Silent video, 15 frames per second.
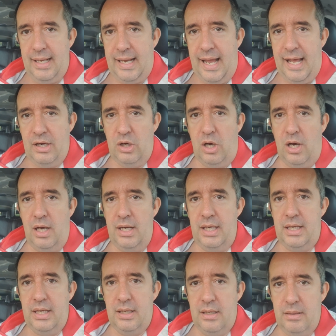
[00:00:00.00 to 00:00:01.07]
can I
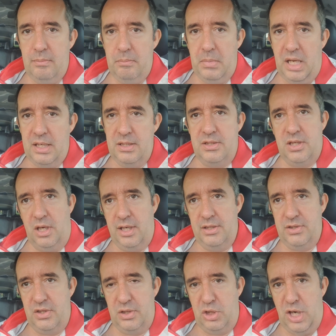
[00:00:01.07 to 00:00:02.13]

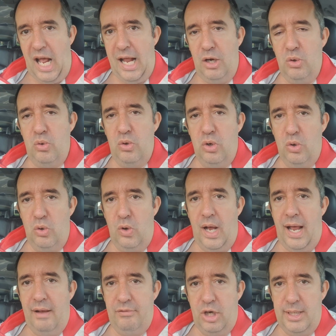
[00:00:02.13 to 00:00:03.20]
monetize the channel or
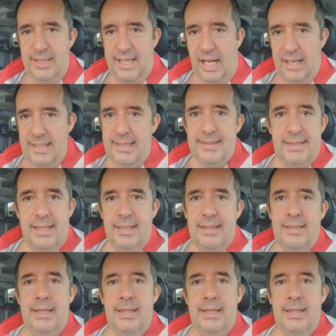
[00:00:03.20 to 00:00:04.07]
have I done it